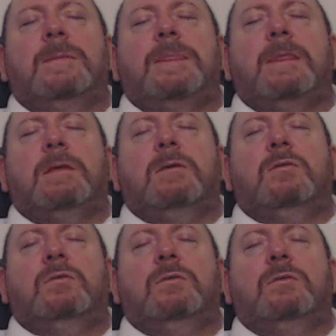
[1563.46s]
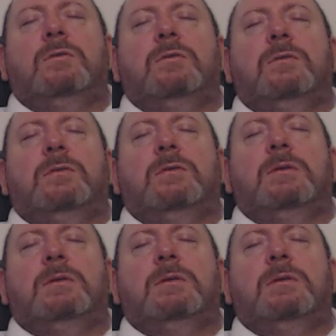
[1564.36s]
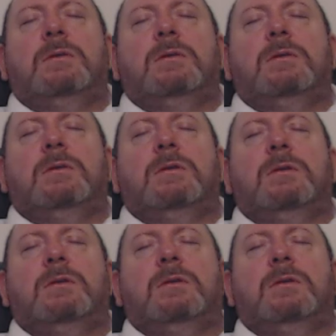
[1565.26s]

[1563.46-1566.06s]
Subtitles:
[no speech]